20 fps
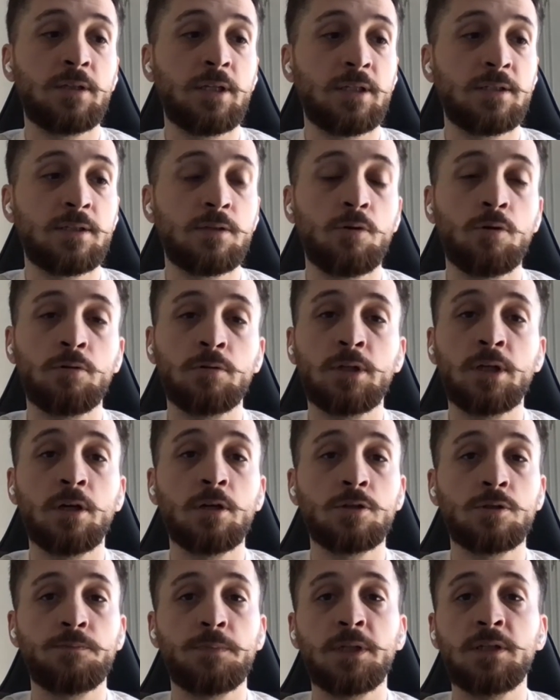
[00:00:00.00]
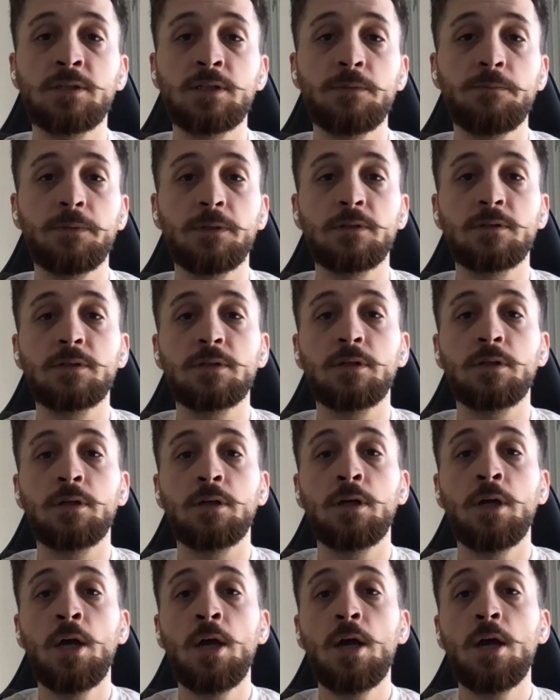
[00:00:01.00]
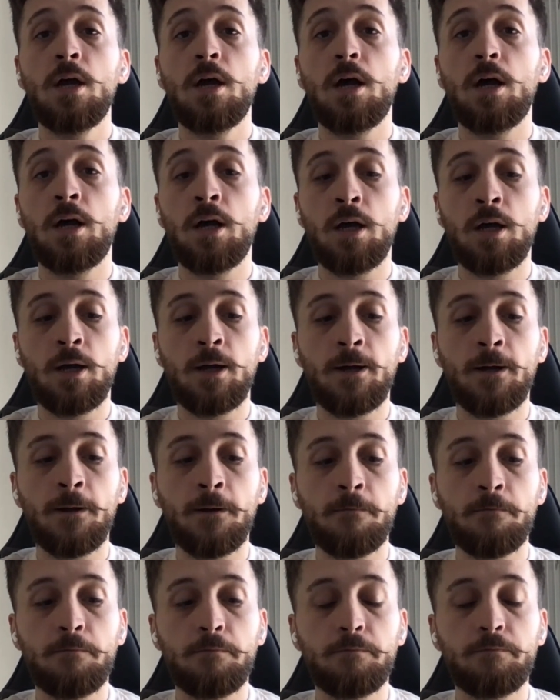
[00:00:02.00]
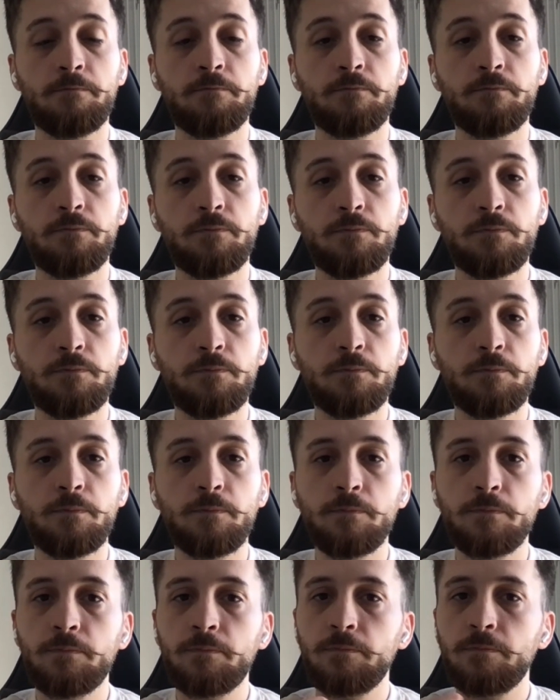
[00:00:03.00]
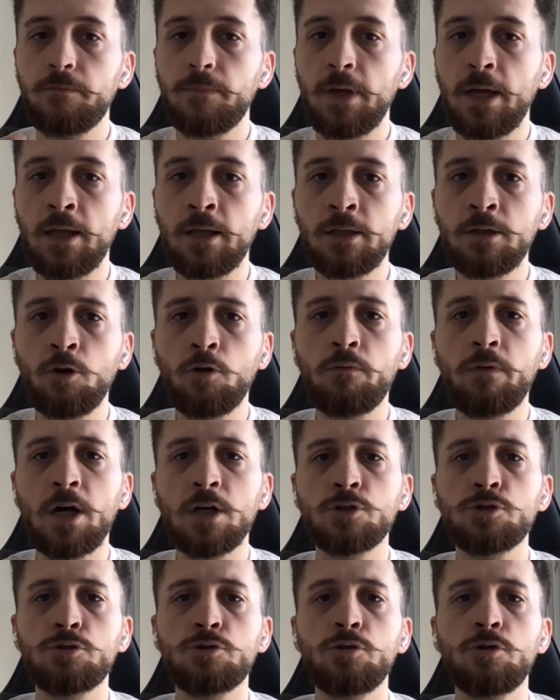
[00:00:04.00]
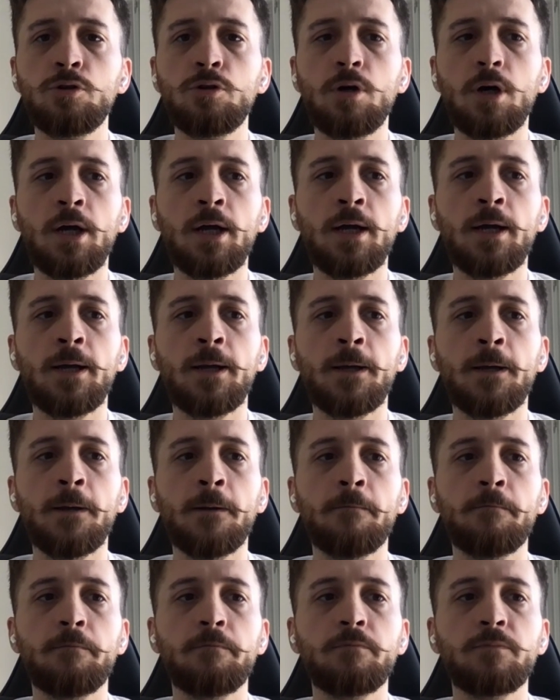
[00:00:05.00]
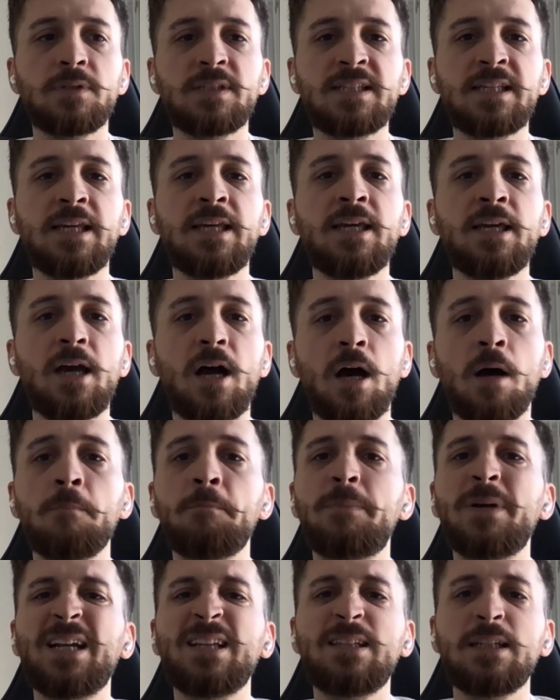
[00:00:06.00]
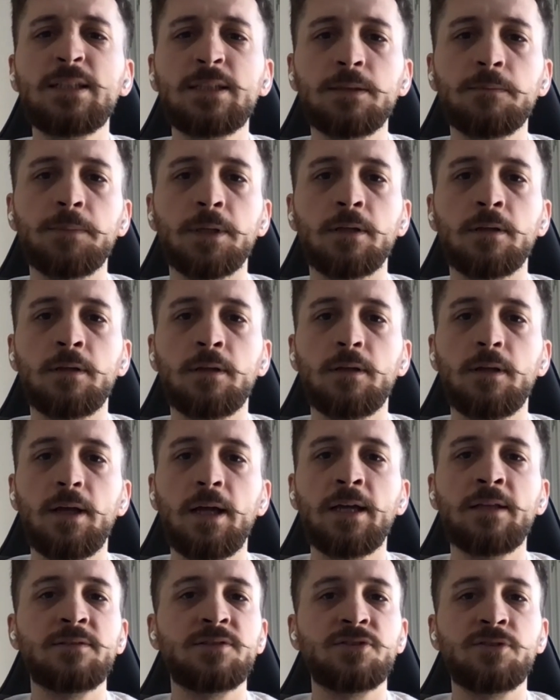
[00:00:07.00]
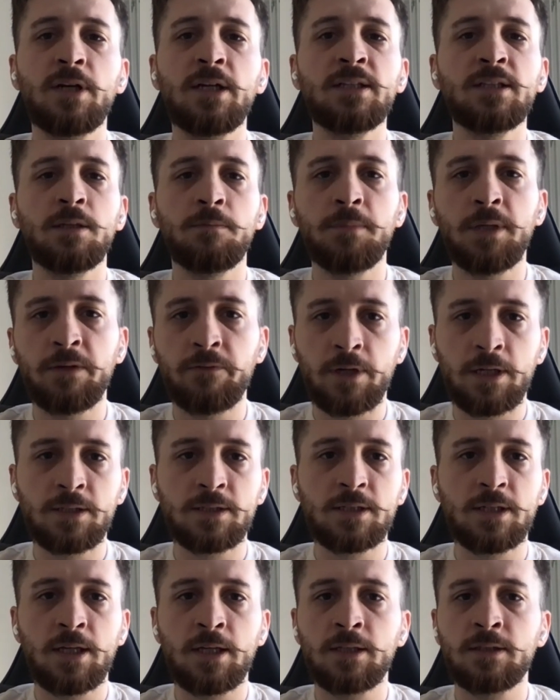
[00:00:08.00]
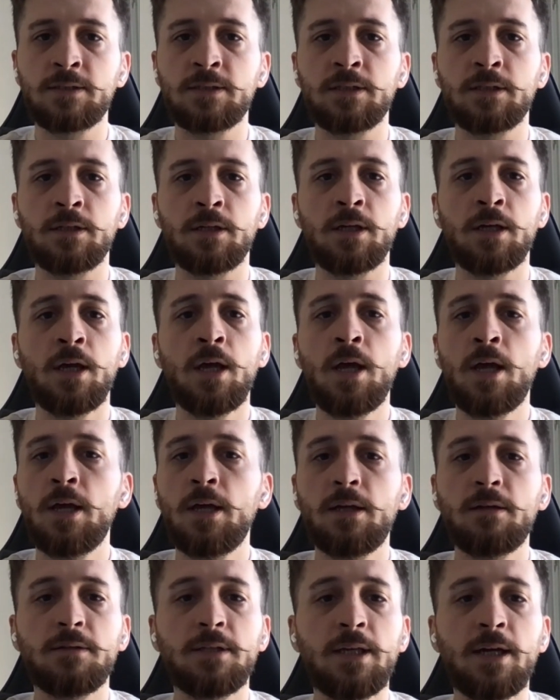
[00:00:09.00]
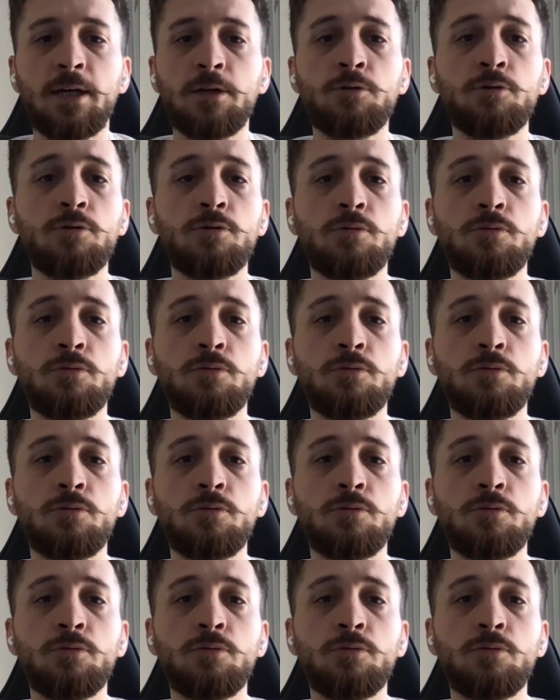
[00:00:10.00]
test or chaos principles uh, allow us to see unpredictable and random events. And yeah,